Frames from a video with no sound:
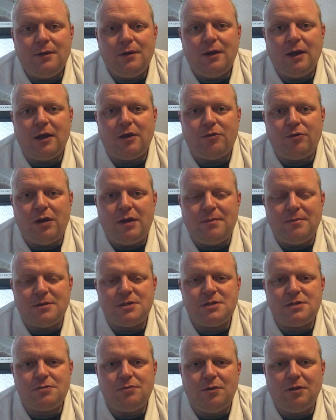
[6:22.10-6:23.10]

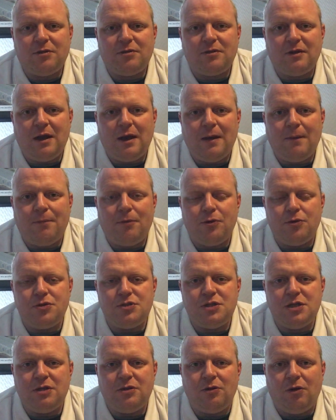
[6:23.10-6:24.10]
agreement with
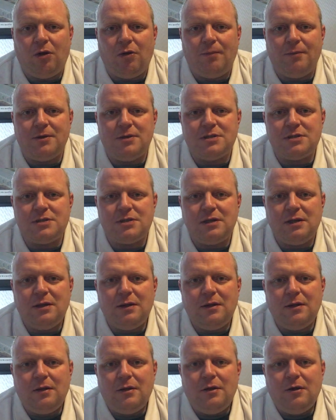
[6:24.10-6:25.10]
Borussia Dortmund
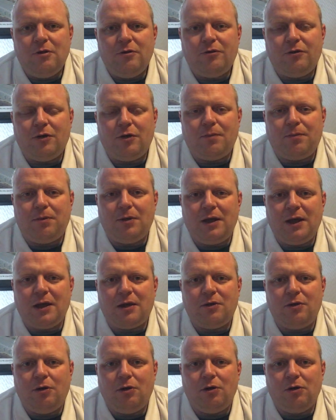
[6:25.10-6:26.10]
for a player
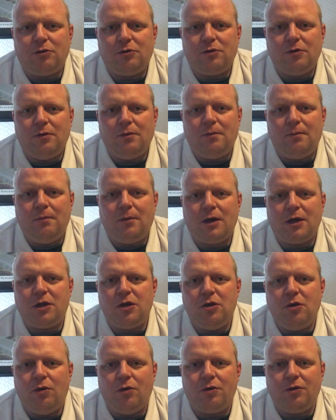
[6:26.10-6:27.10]
called
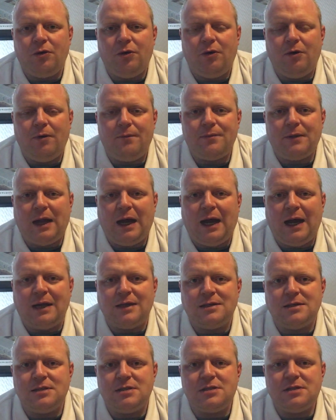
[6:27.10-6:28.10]
Bakayoko,
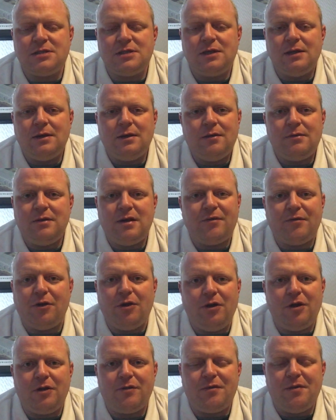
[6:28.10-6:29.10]
and never
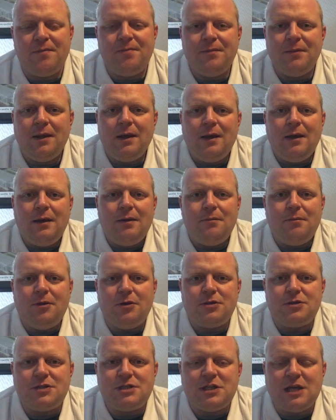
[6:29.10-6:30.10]
heard of him.
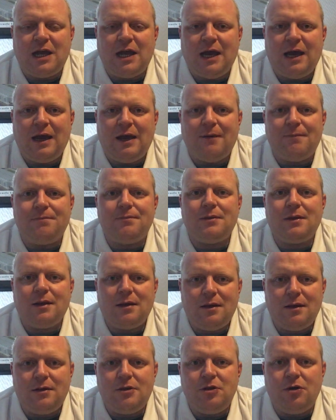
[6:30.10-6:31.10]
But
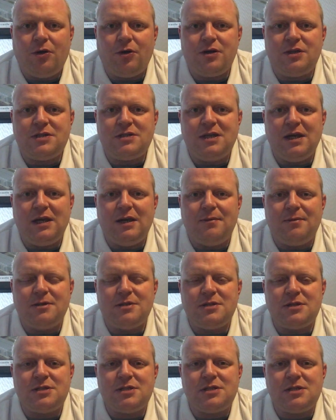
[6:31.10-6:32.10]
Yuri
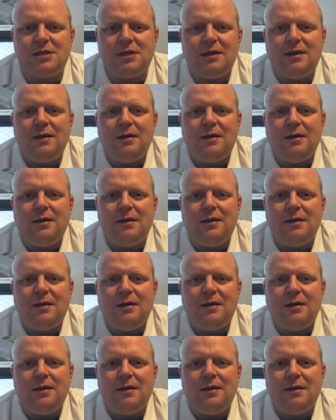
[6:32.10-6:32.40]
Tielemans,